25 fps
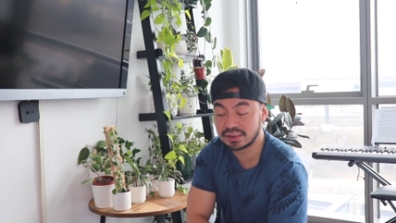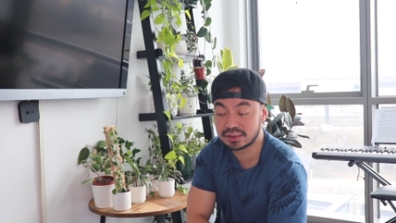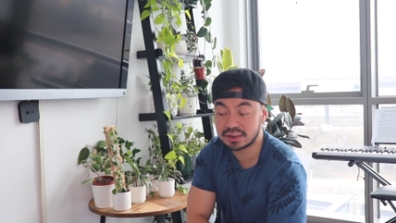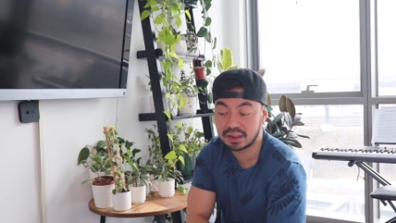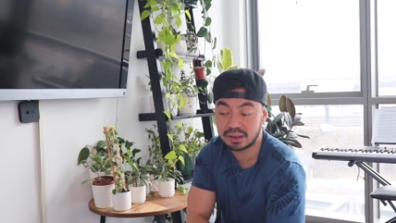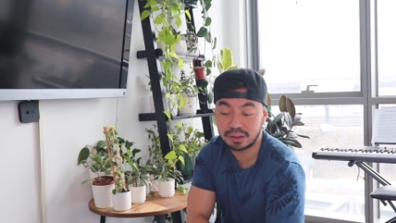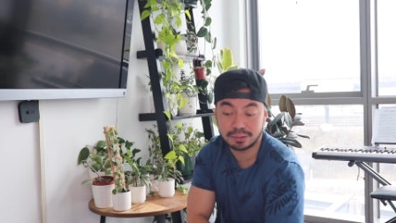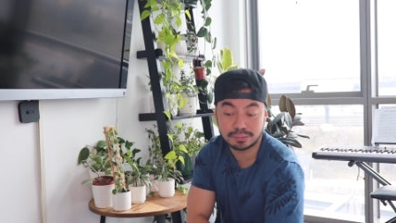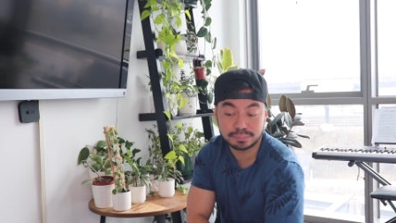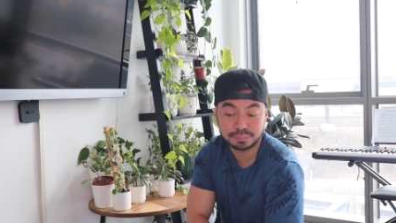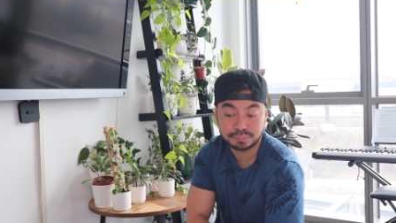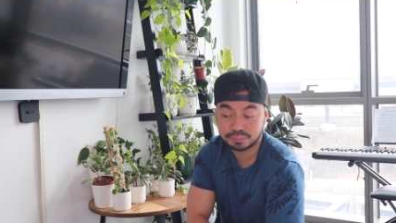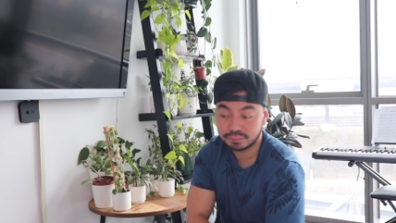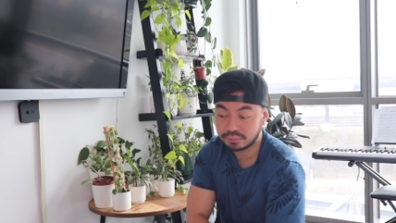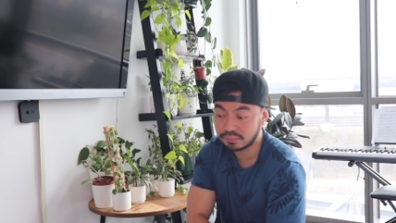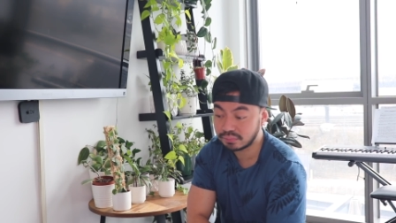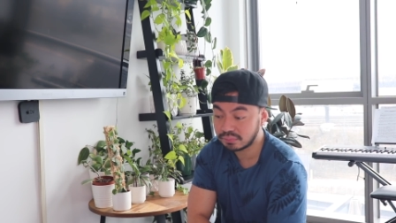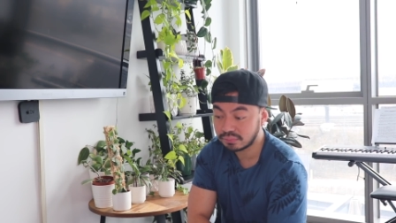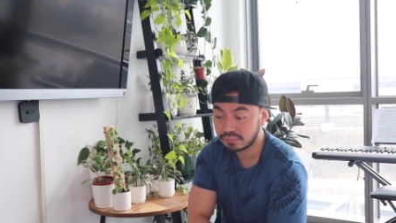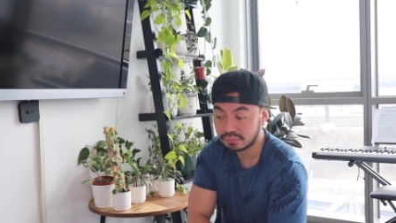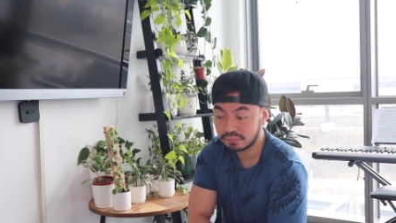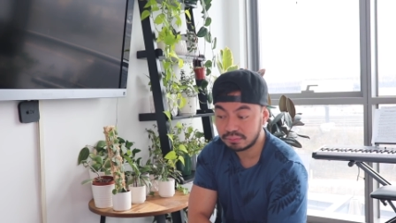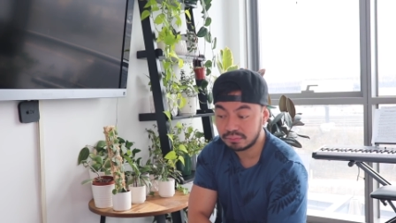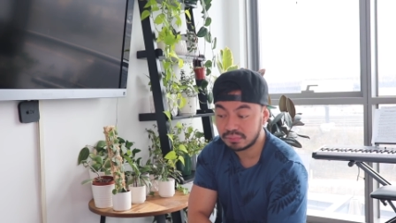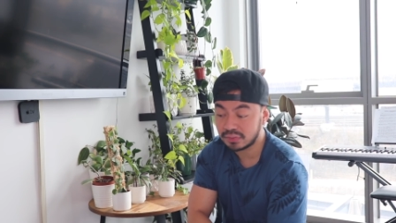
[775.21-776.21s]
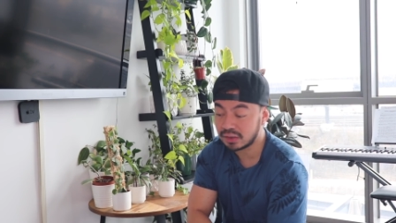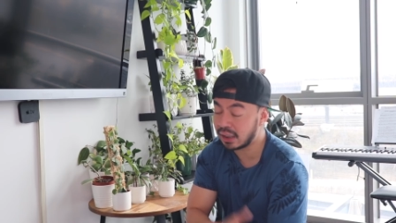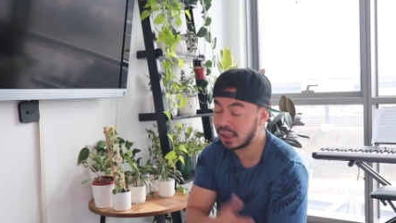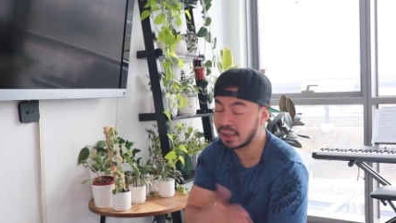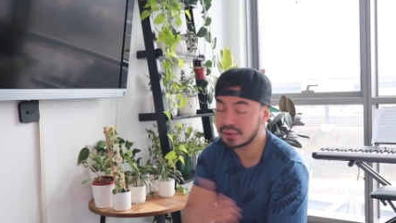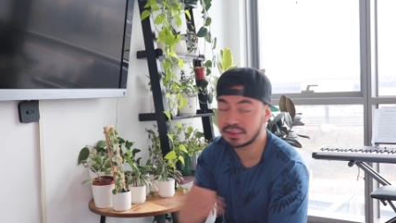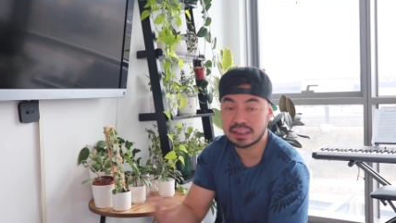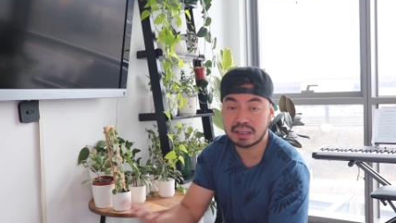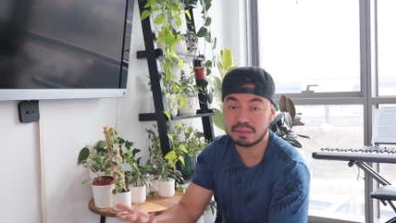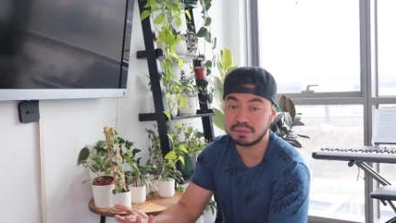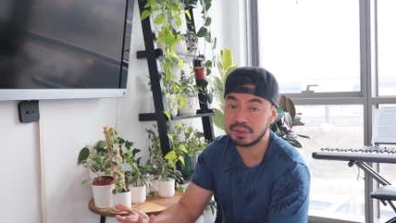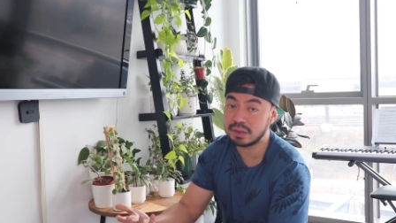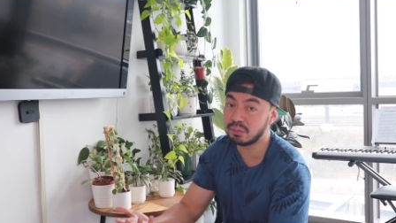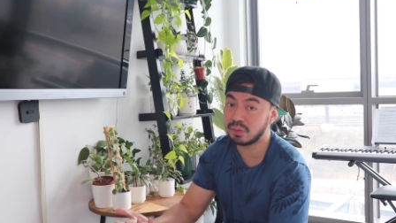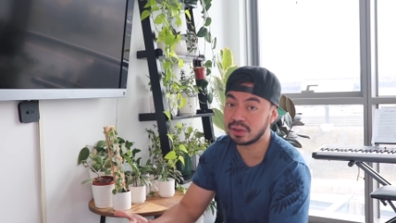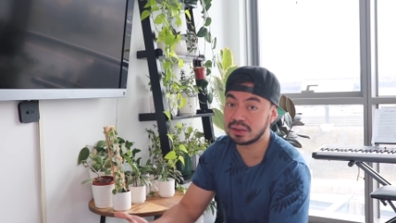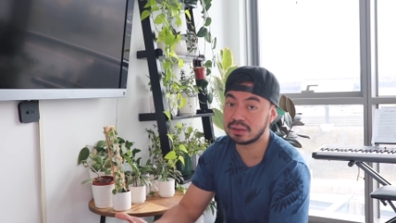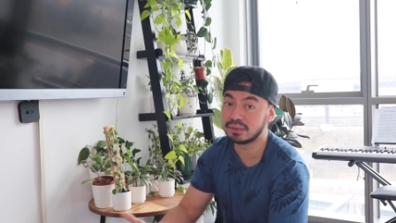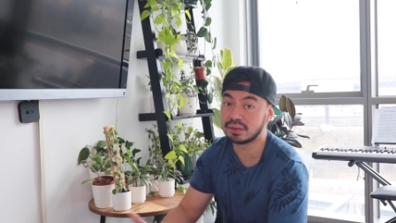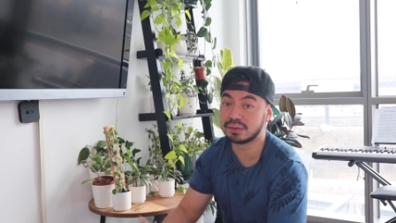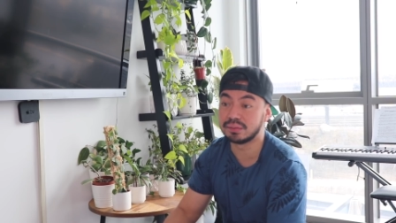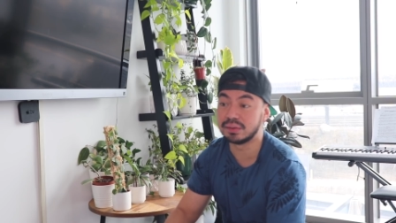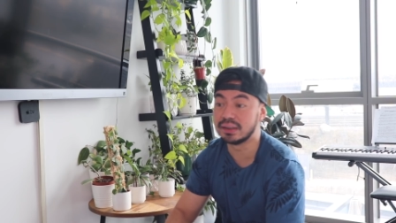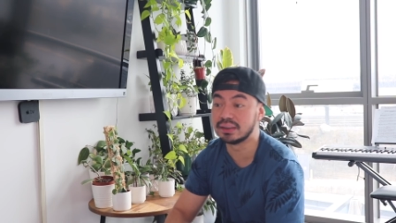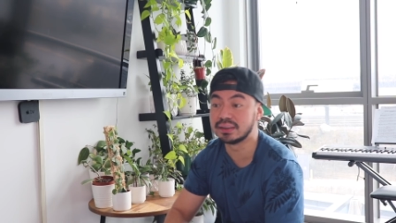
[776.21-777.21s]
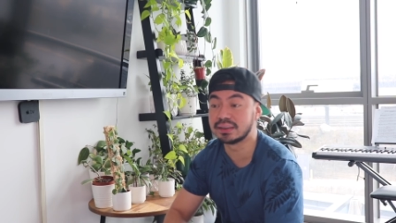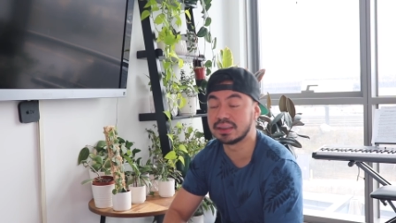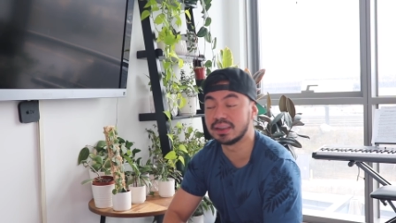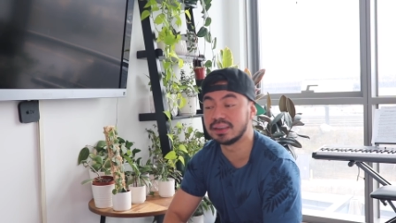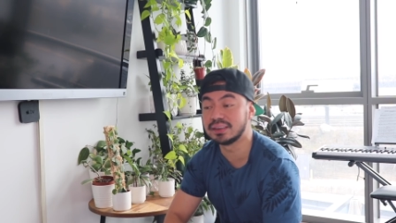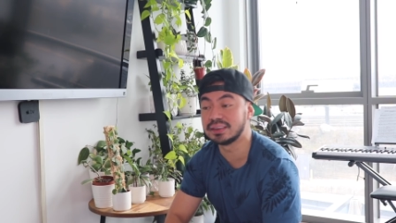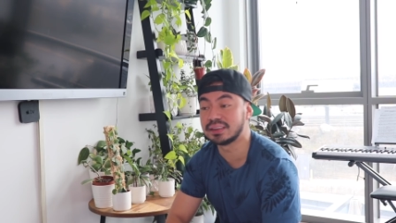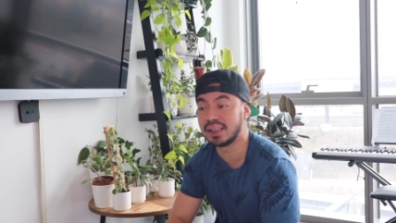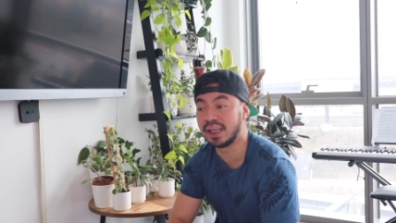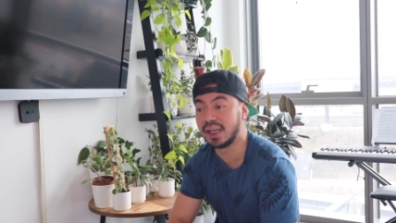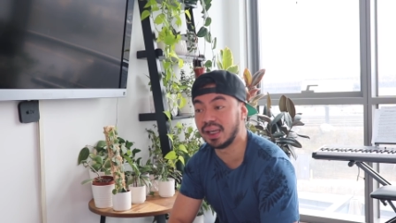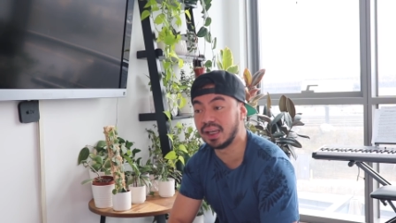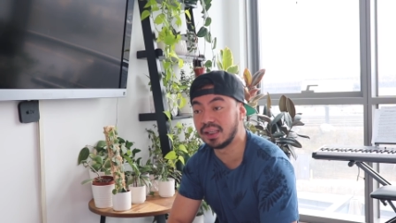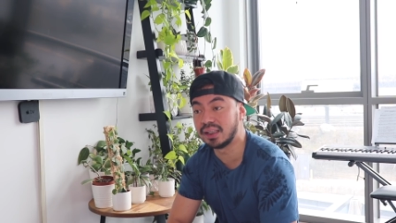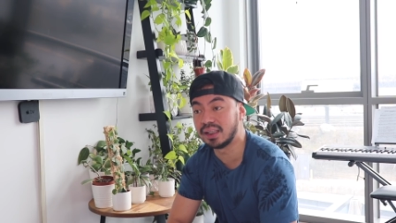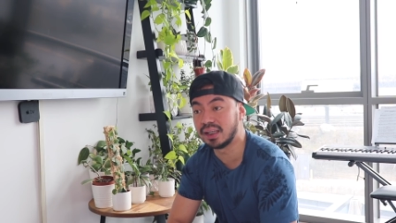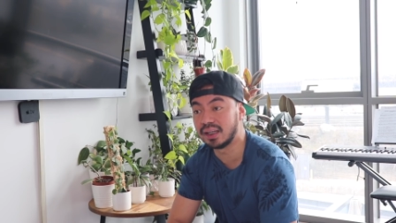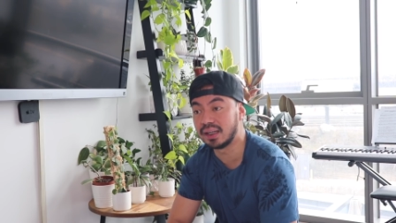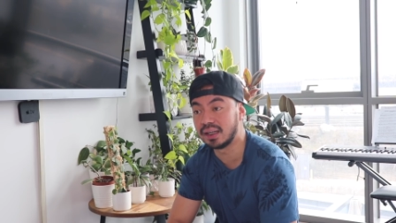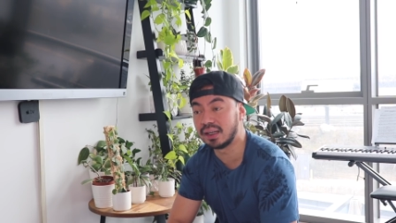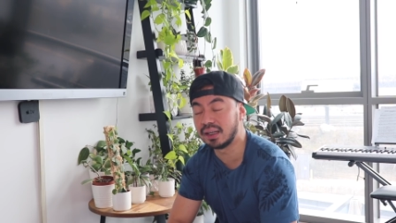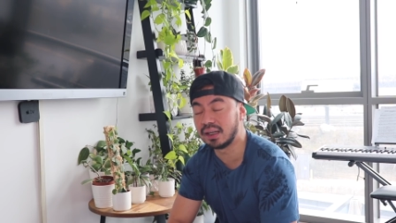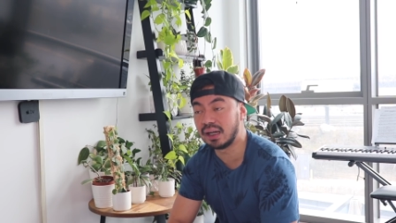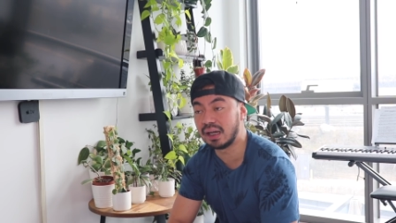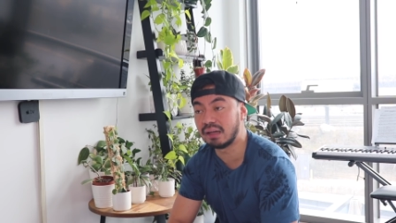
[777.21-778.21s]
So, that's definitely one of the reasons and uh,